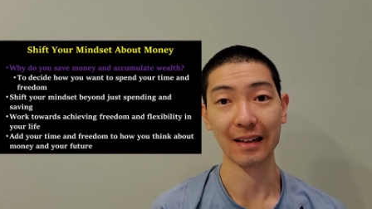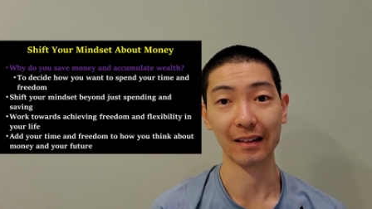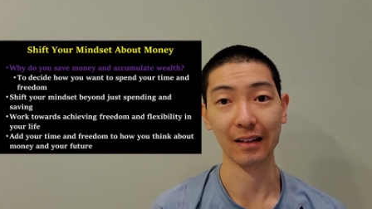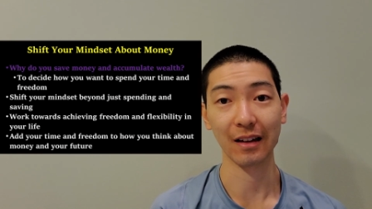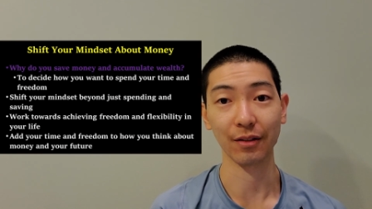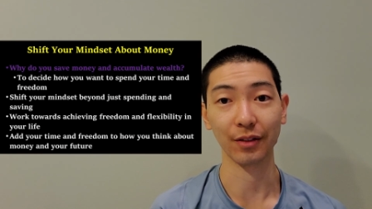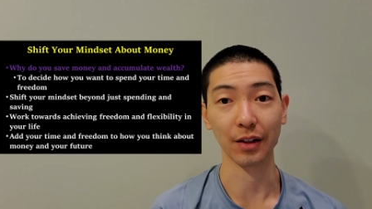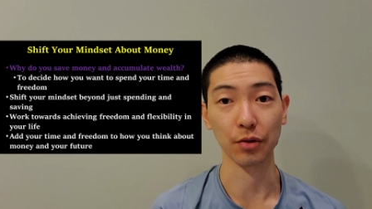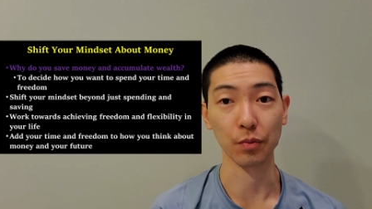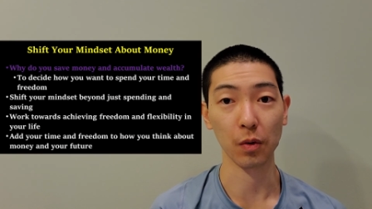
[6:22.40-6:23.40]
in life that
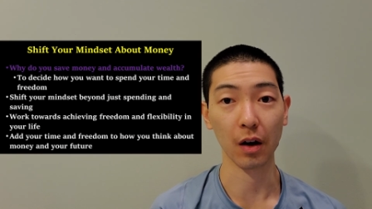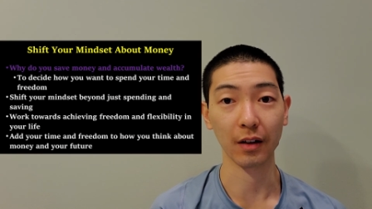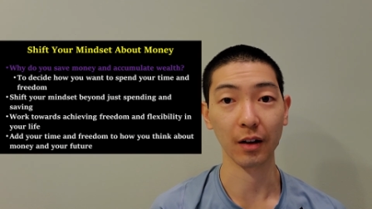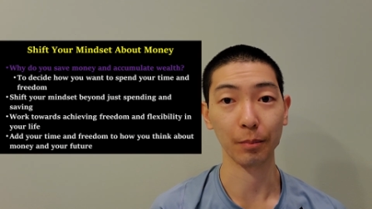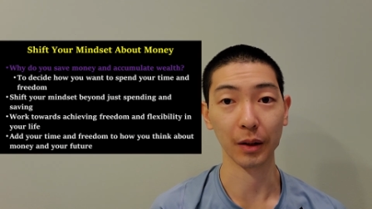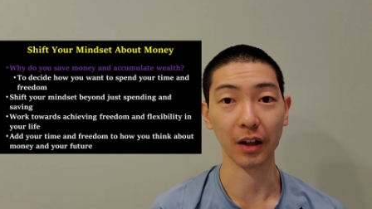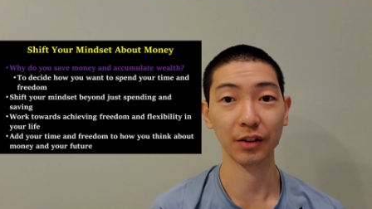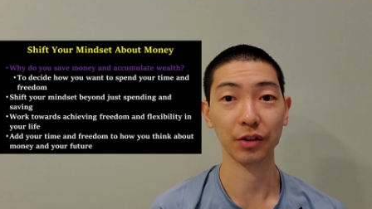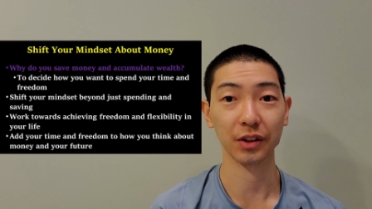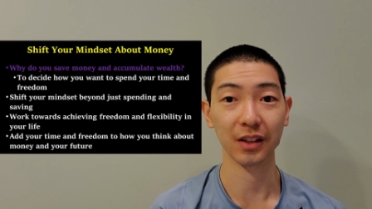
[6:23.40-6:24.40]
you want, but
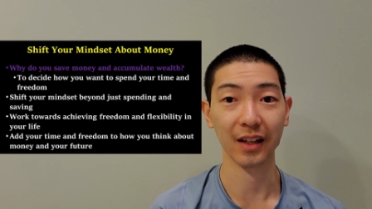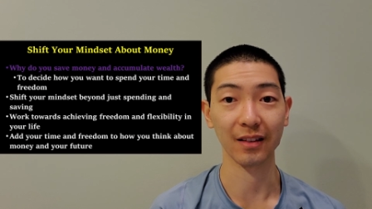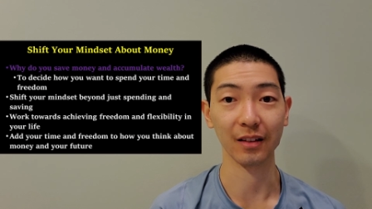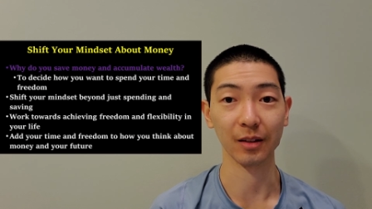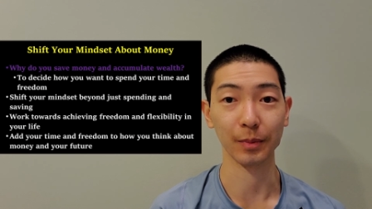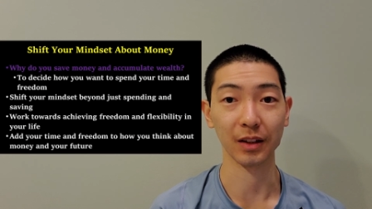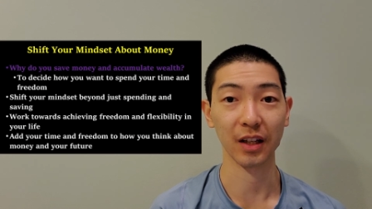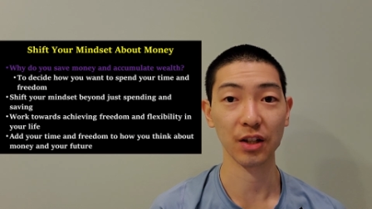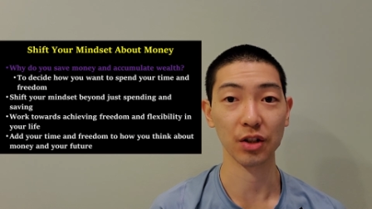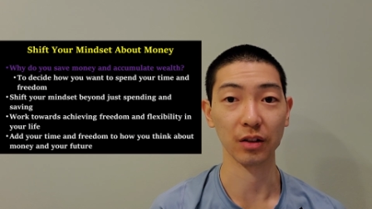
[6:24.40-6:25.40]
understand the
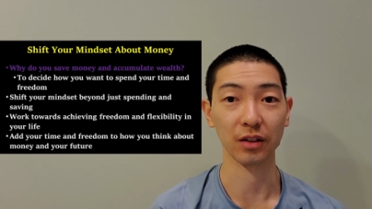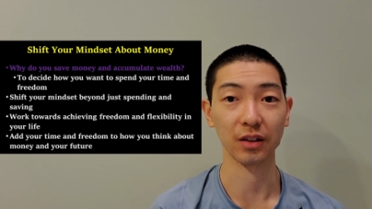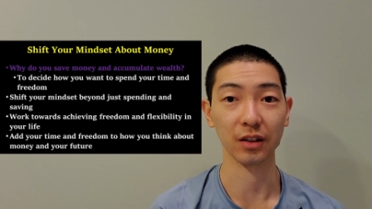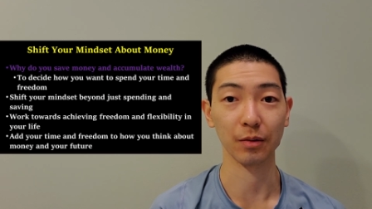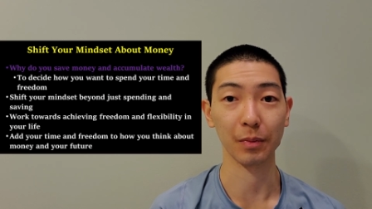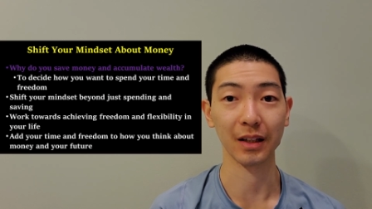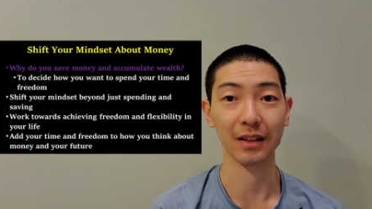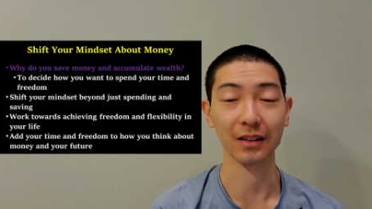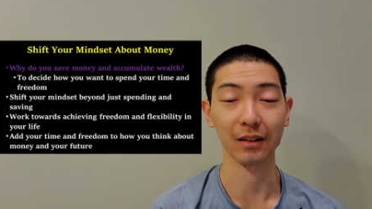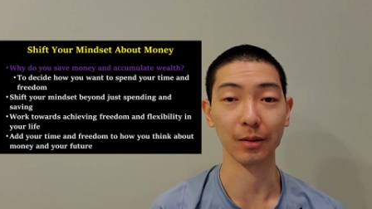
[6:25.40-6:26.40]
limitations, since money
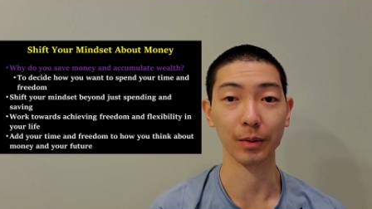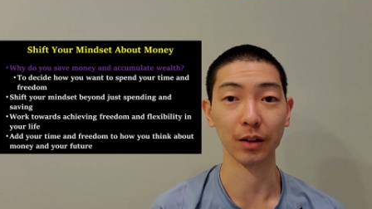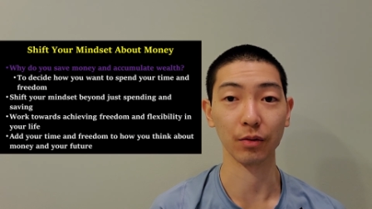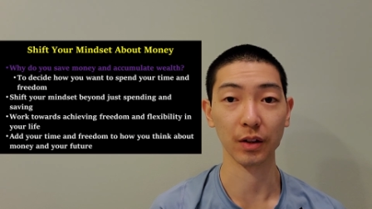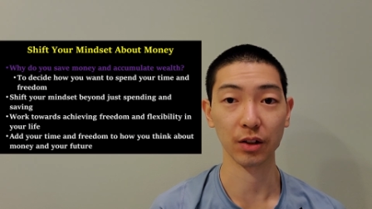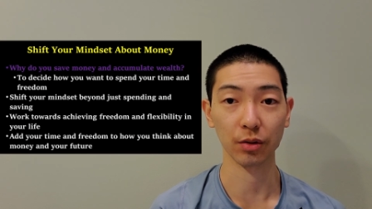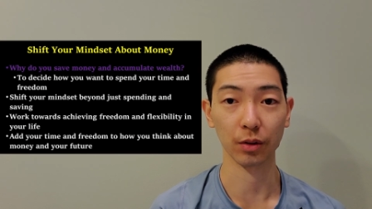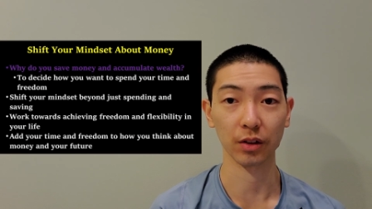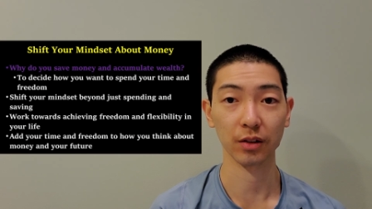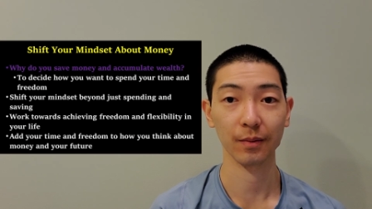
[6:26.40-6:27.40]
is a limited
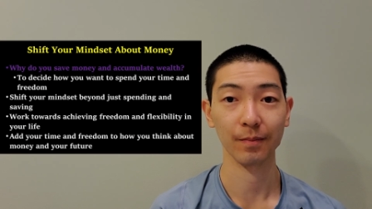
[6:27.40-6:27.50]
resource.